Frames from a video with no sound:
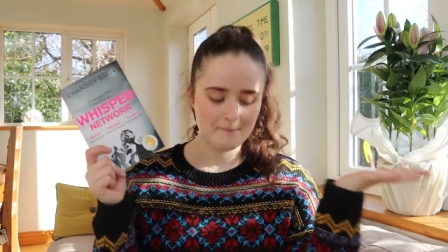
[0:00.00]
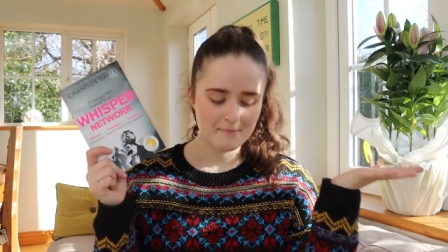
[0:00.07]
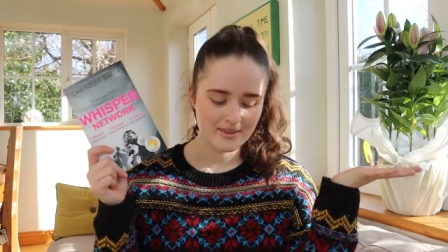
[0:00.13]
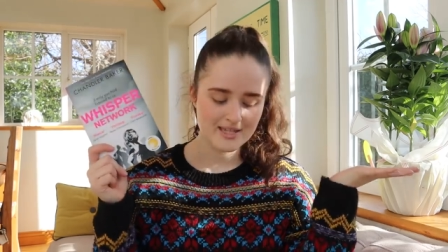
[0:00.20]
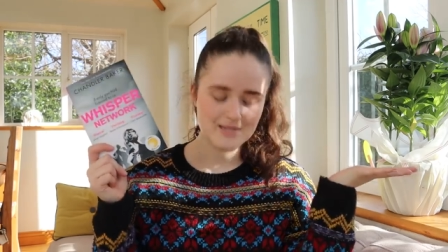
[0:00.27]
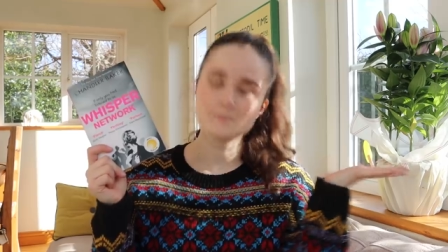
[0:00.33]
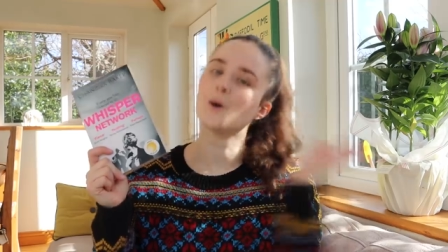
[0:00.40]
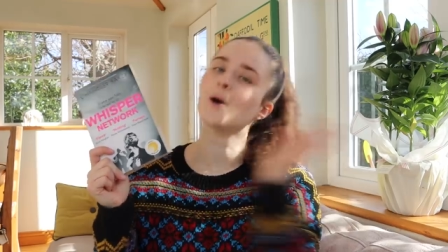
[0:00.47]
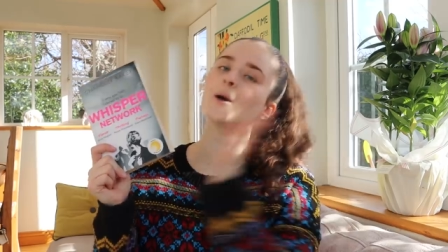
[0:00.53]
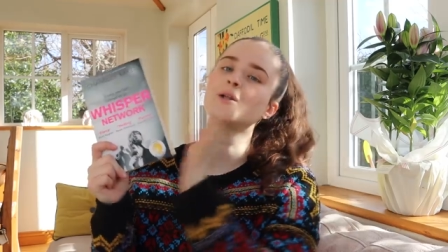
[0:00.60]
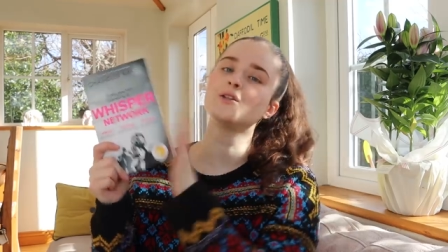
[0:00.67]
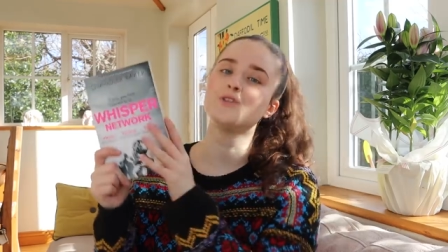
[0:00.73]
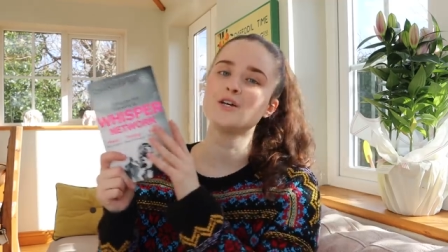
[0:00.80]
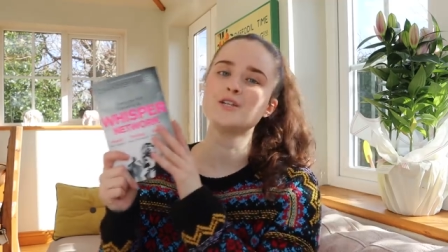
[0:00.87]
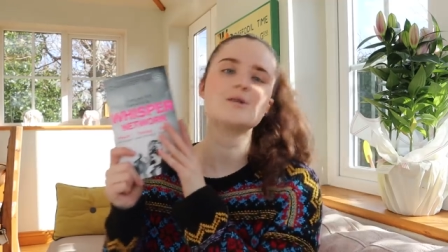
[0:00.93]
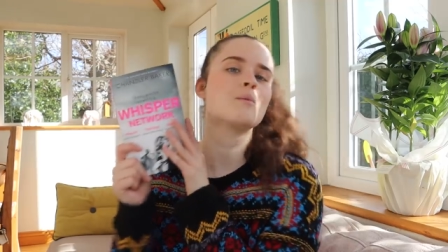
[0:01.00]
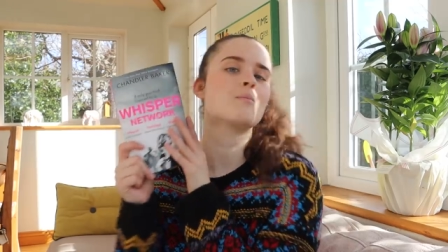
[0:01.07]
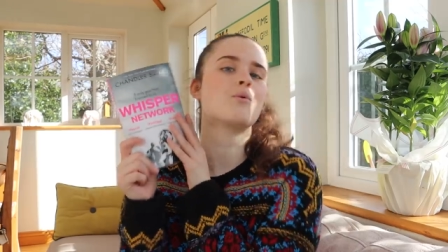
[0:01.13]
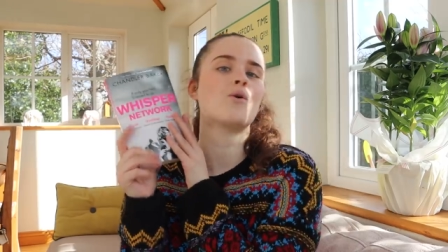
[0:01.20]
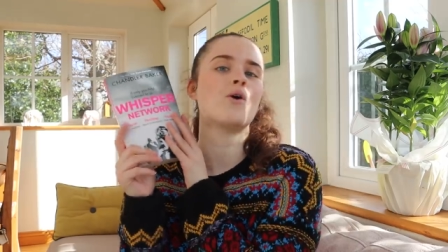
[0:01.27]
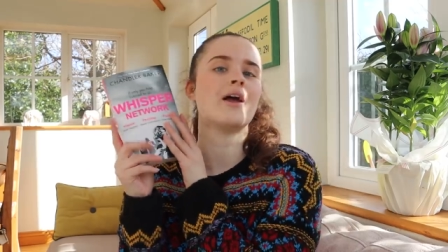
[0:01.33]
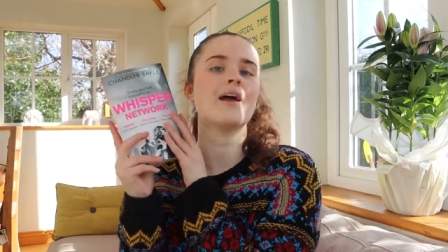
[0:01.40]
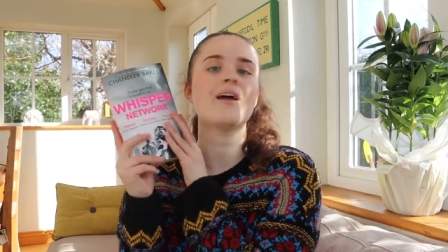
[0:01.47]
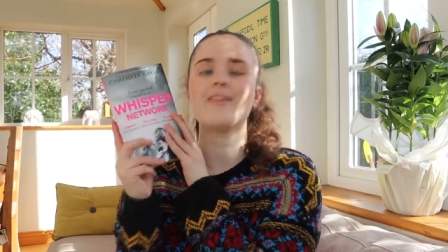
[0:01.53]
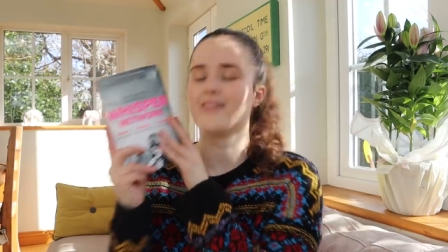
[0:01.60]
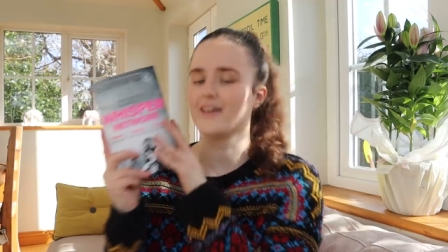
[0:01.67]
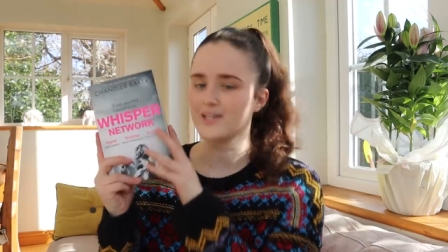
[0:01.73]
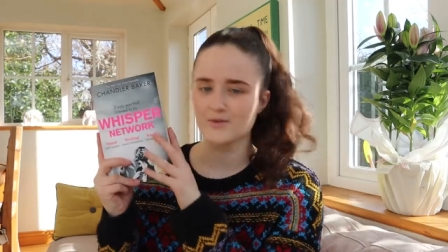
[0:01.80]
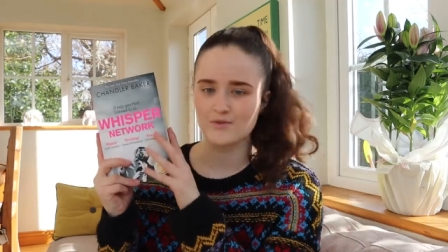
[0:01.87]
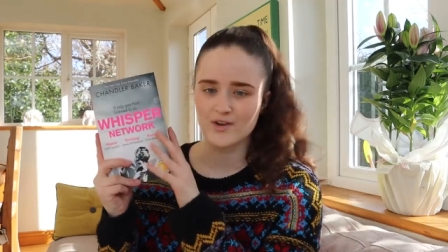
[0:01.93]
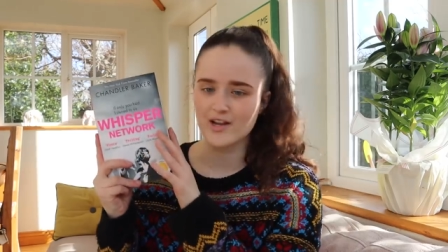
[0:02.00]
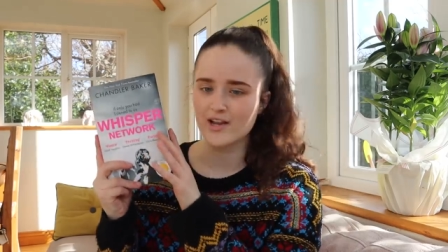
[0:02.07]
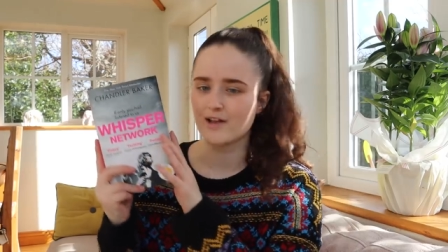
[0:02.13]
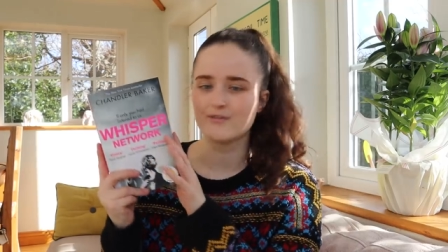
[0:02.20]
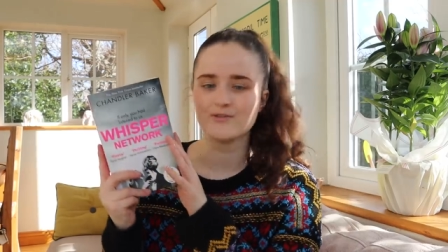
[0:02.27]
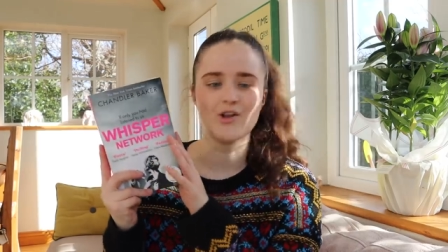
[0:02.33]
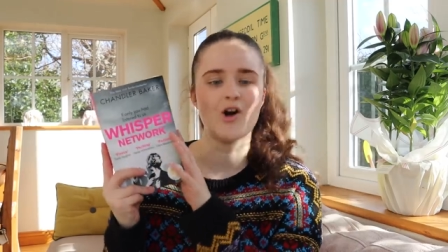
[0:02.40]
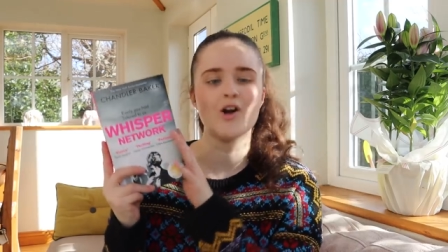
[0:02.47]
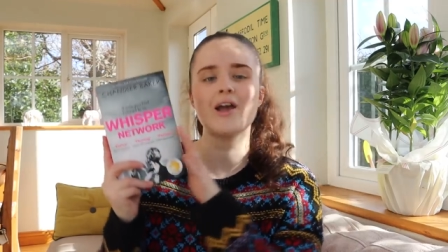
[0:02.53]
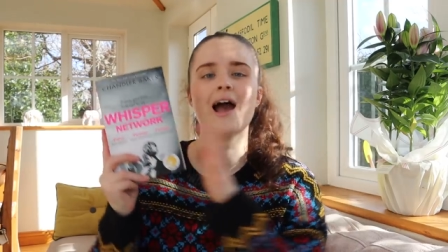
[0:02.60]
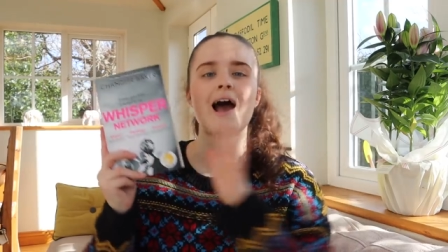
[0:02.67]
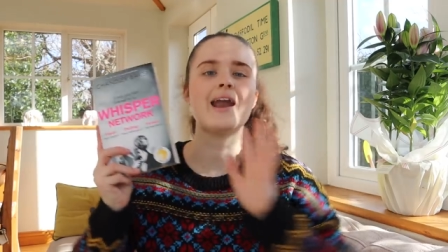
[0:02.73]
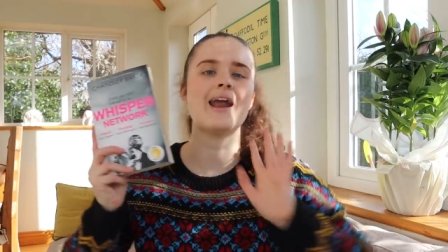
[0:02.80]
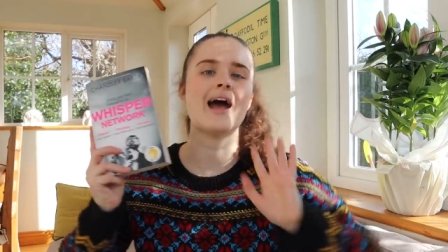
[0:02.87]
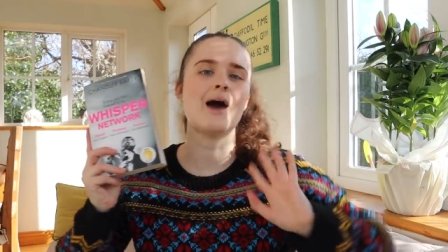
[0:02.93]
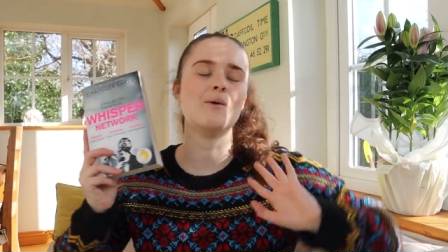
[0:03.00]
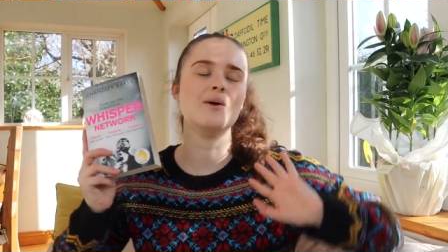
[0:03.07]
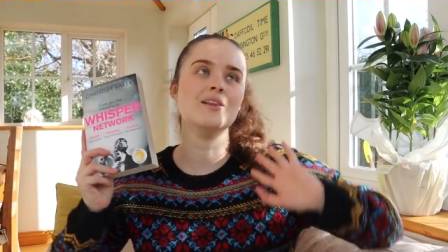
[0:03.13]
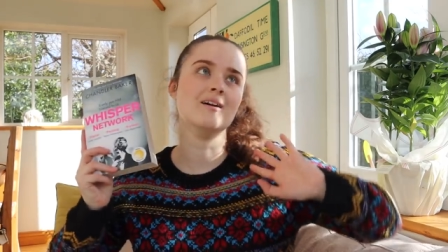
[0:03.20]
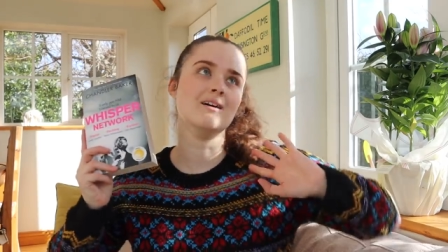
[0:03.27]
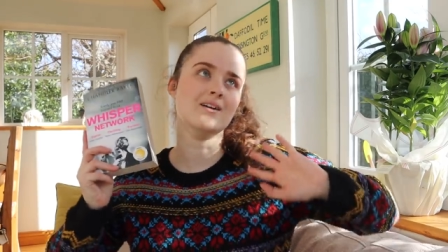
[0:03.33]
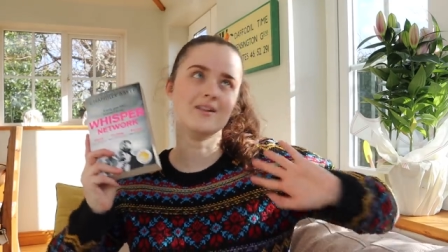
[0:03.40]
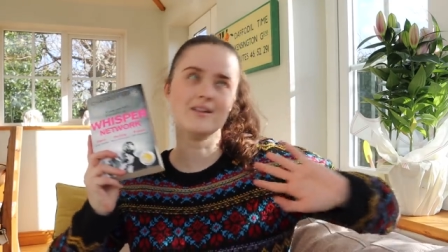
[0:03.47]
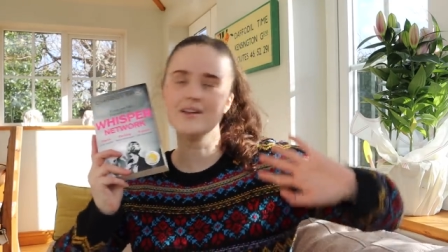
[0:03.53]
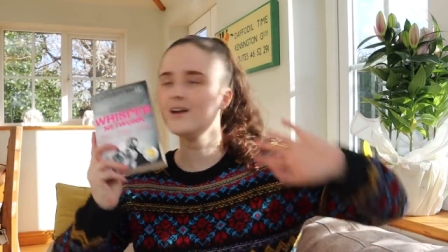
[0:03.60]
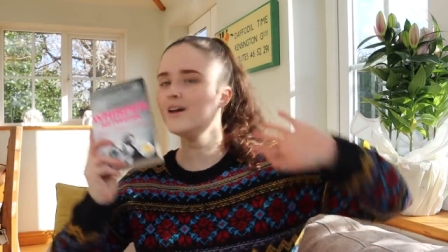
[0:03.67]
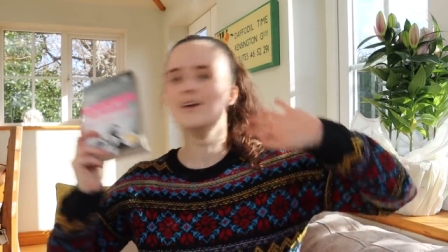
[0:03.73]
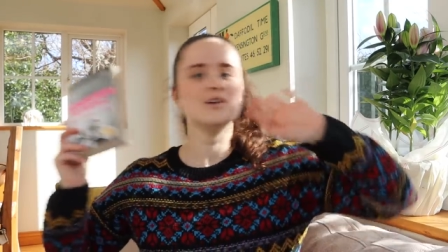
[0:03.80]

But this book does bring this reading vlog and our little